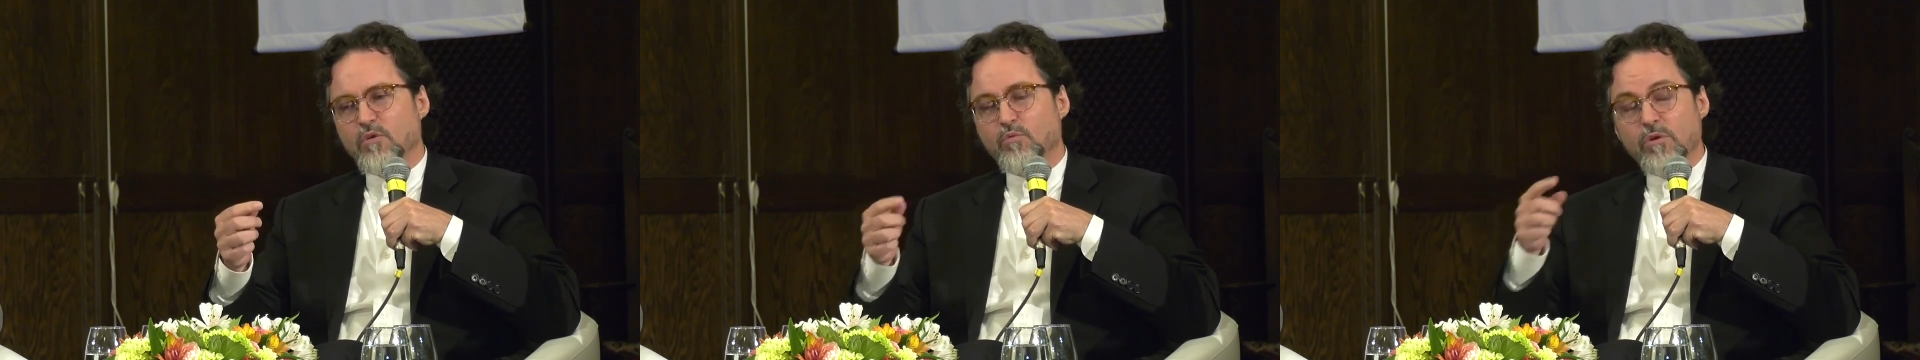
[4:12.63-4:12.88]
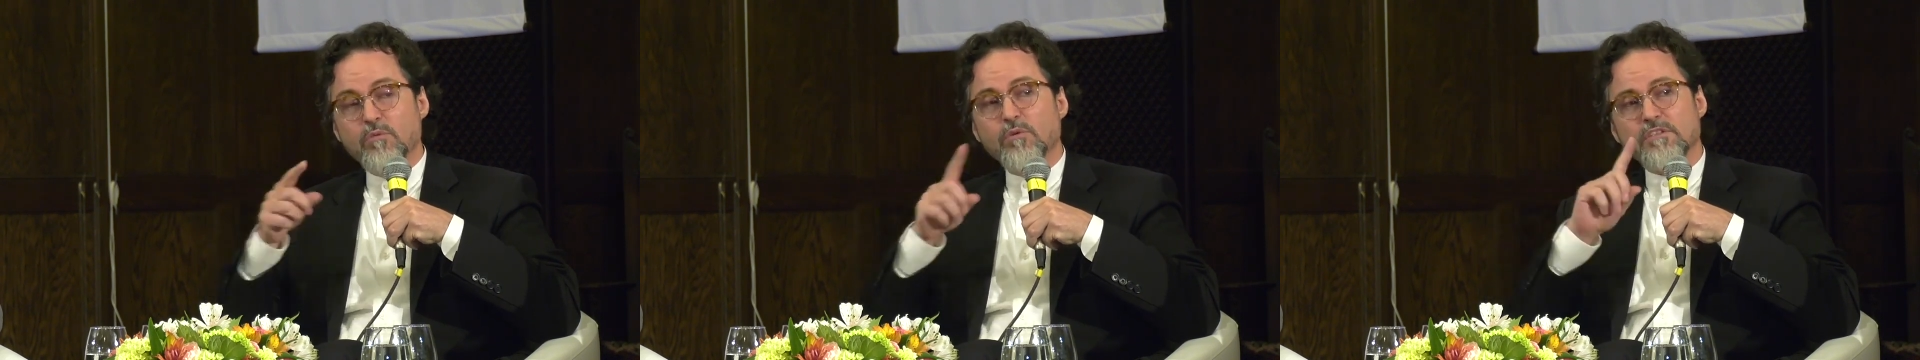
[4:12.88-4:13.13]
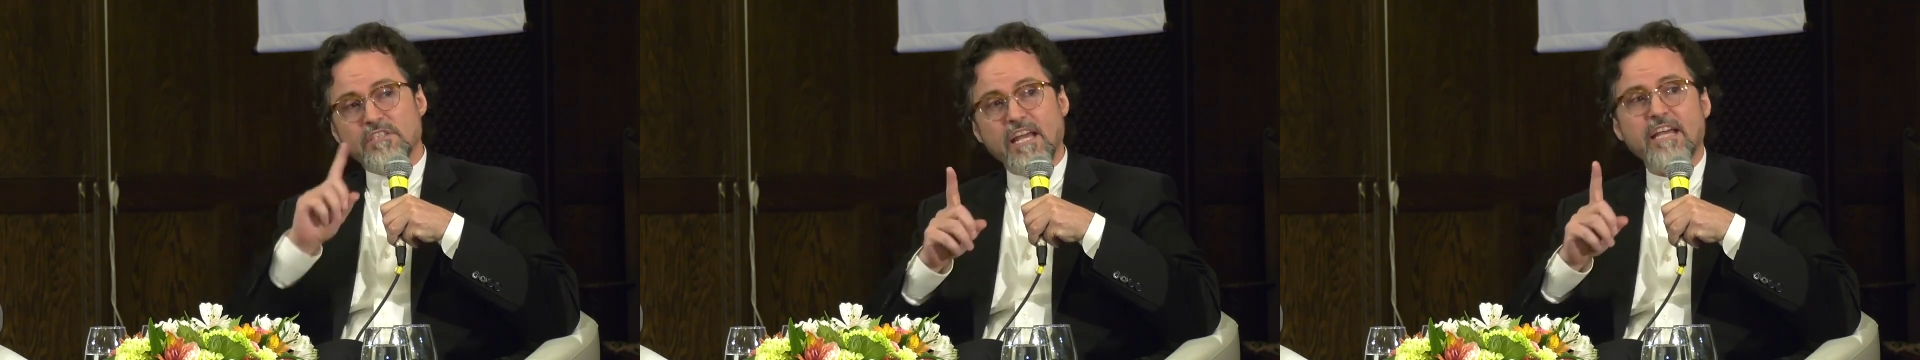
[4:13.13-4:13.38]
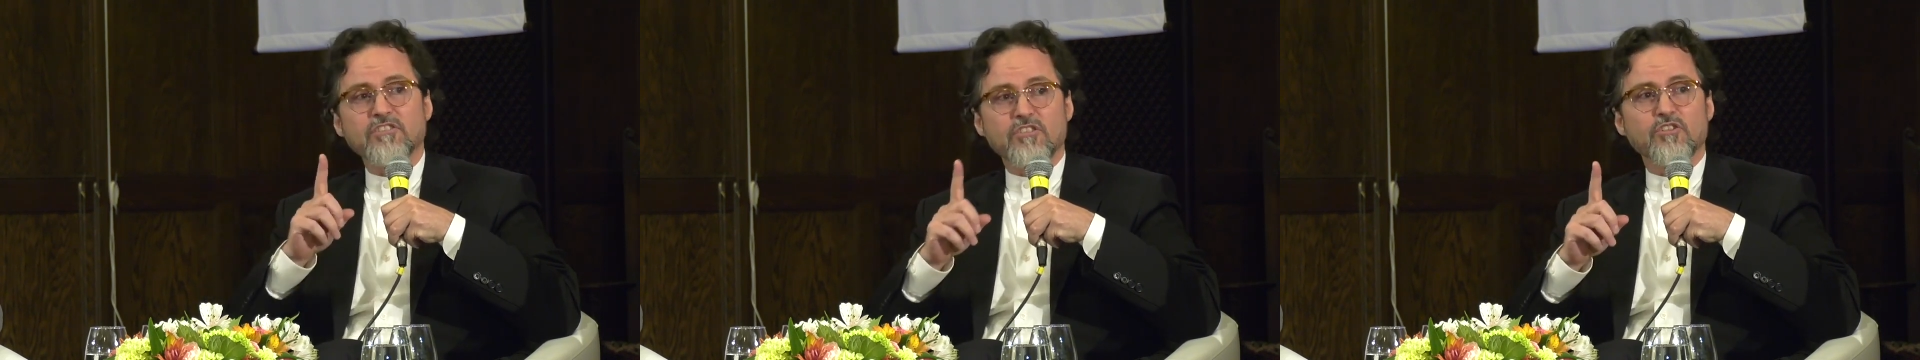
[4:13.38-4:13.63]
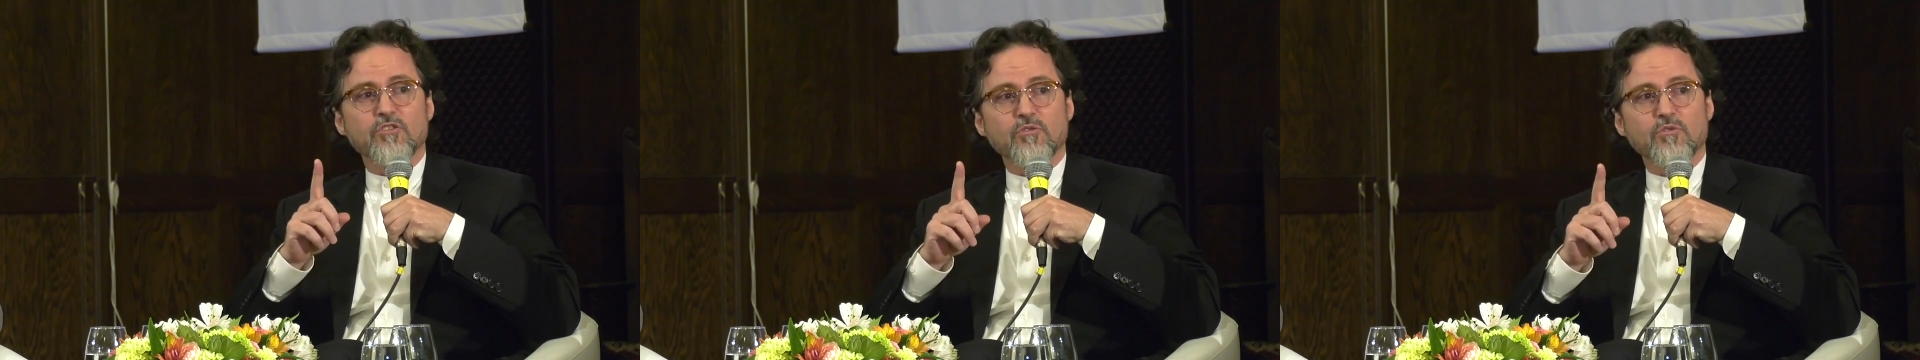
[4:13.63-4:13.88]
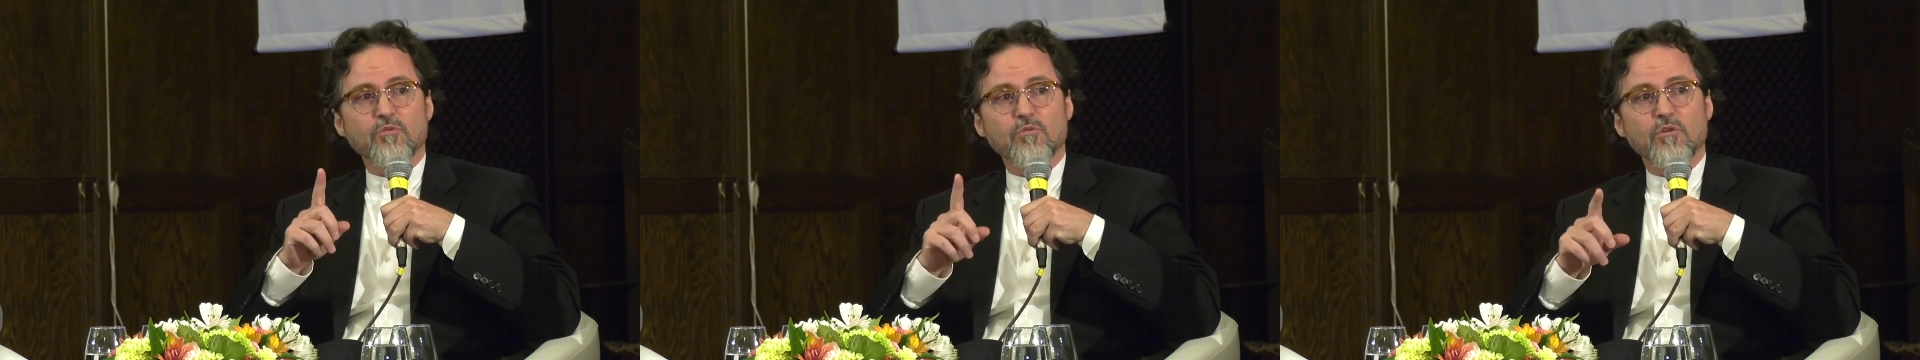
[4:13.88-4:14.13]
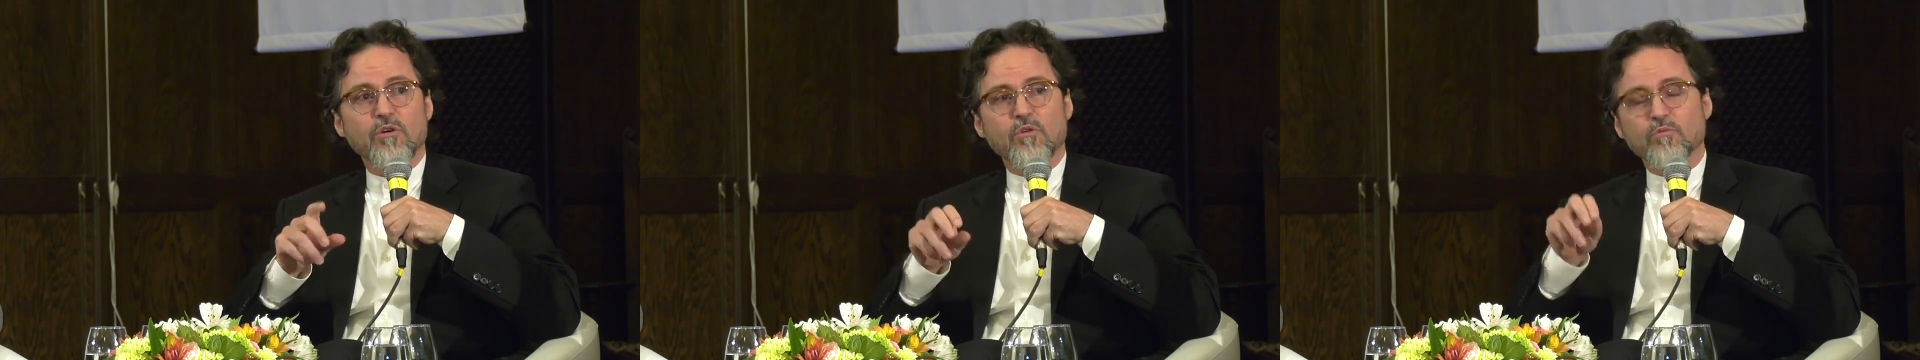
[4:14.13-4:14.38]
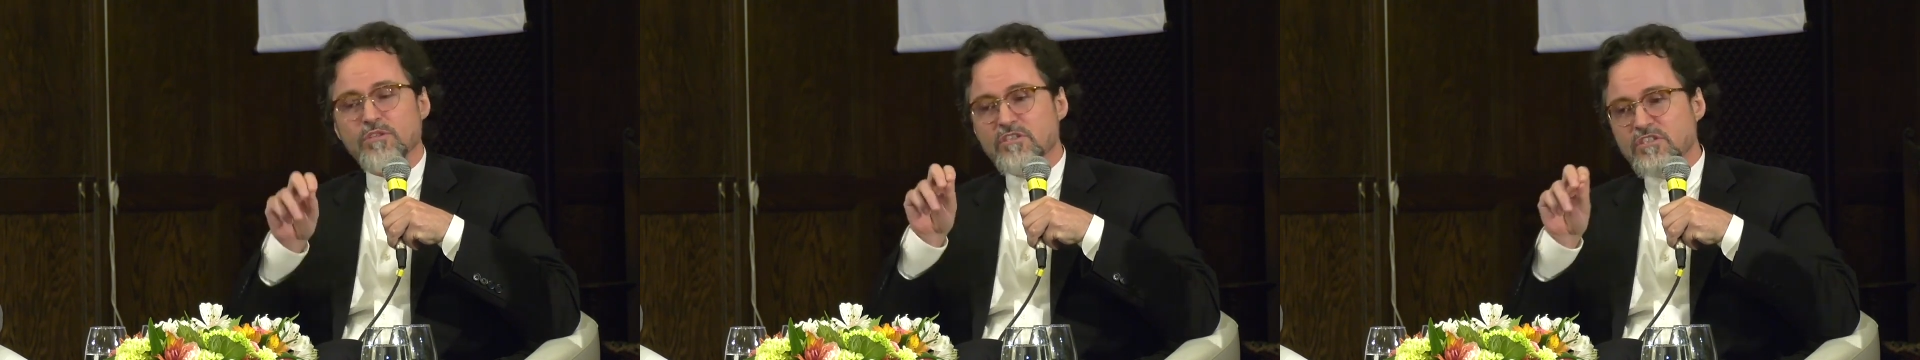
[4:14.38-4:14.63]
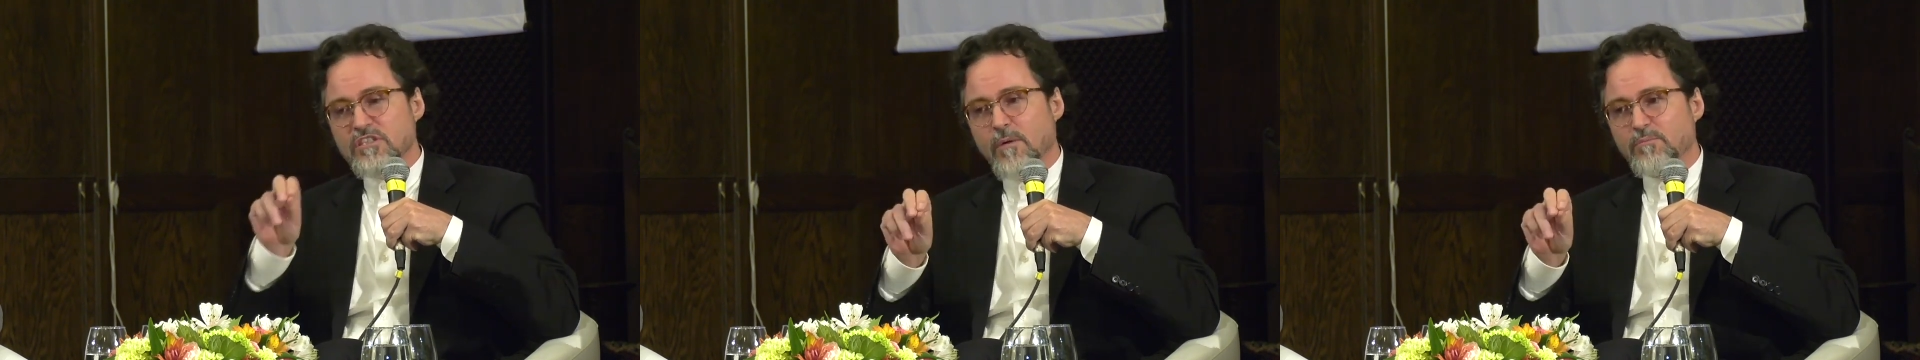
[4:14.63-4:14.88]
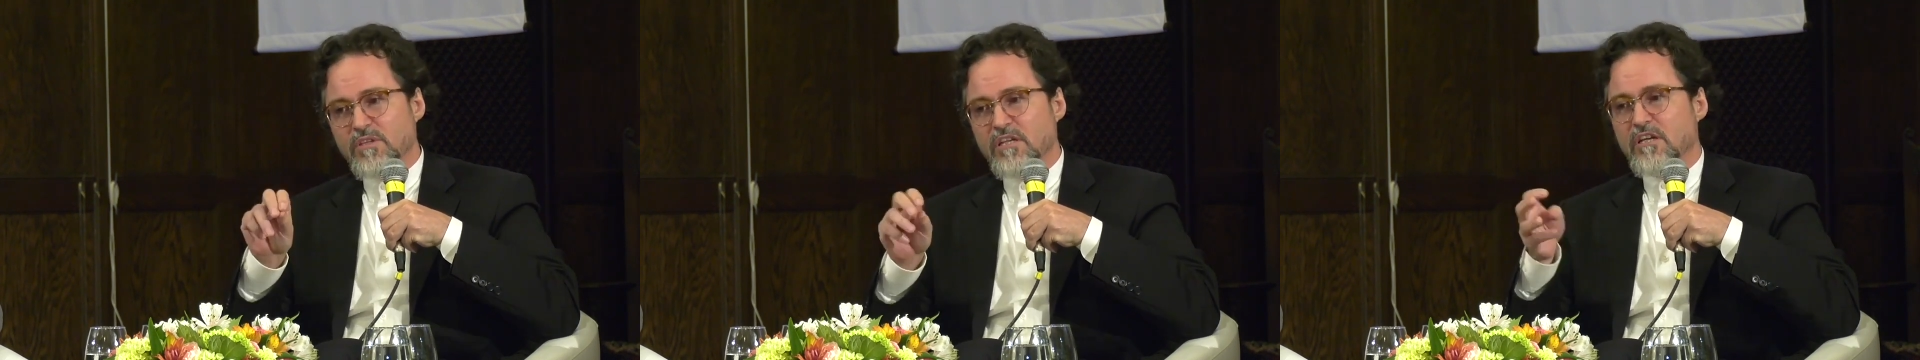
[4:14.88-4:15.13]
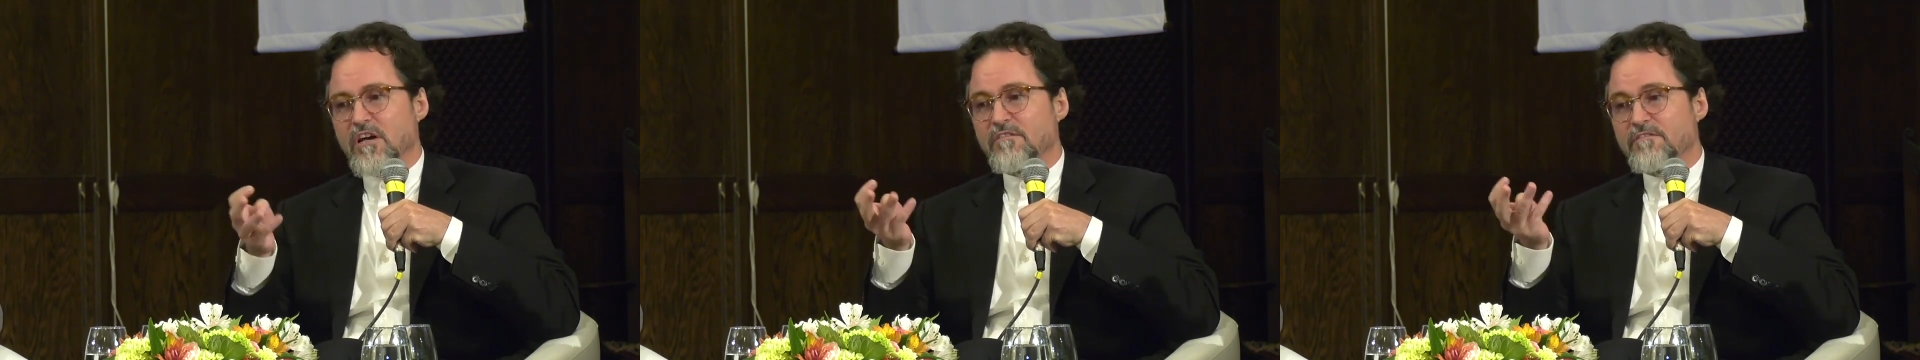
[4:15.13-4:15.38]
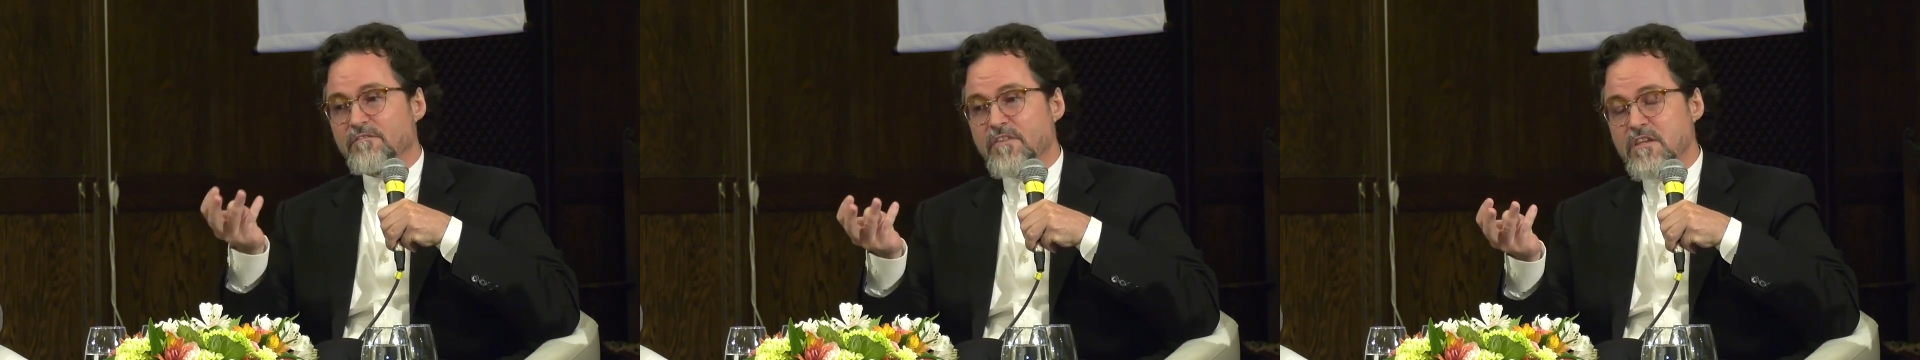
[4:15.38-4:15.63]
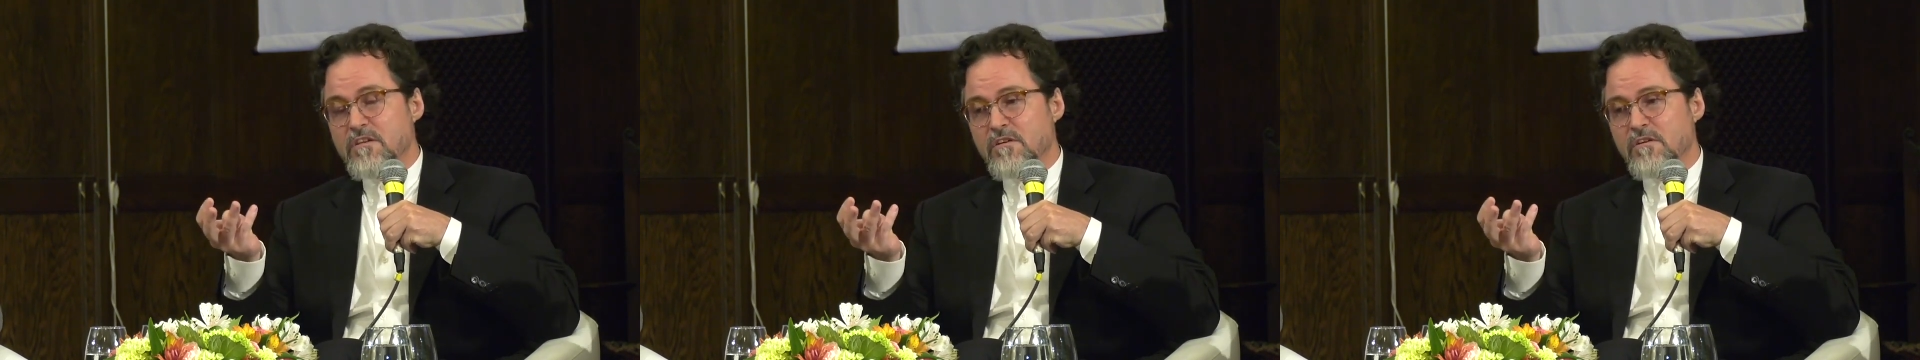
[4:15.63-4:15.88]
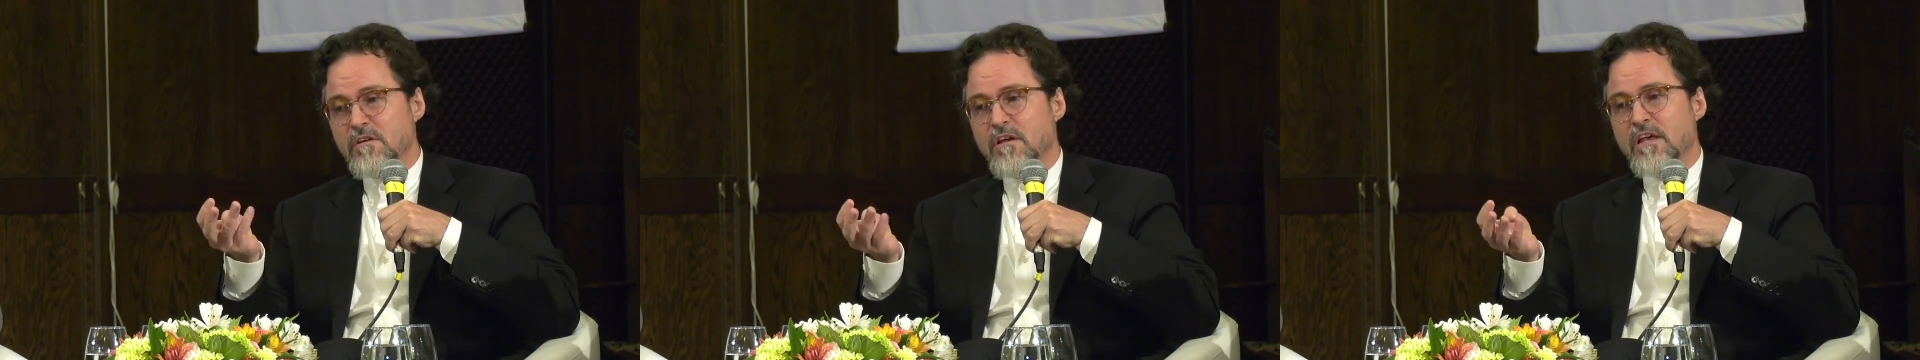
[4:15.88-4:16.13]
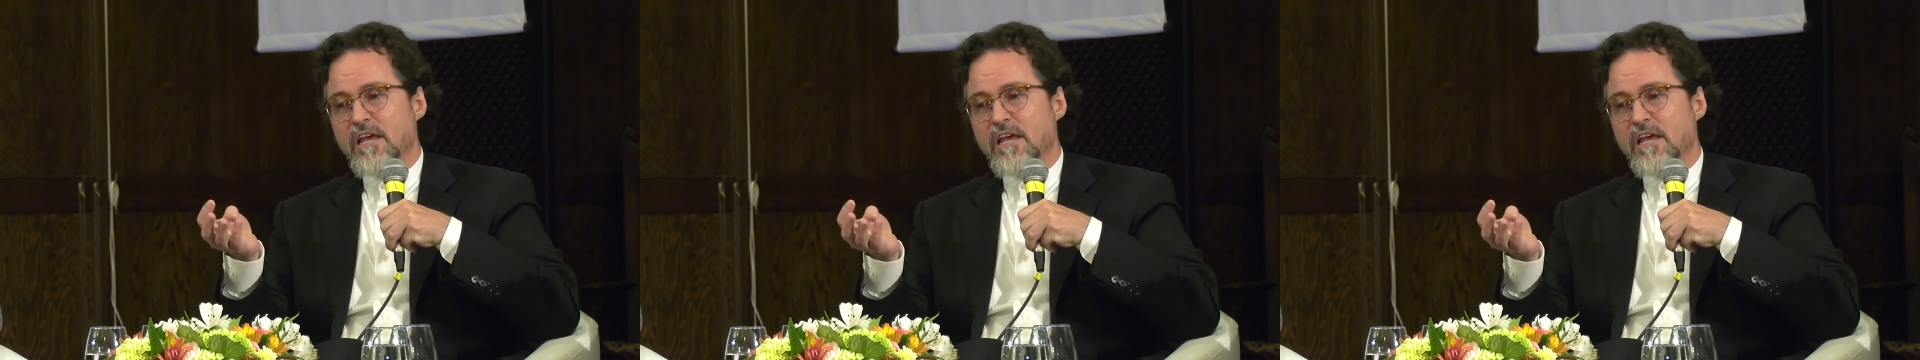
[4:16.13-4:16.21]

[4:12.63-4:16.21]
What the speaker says: "We will test you with something of fear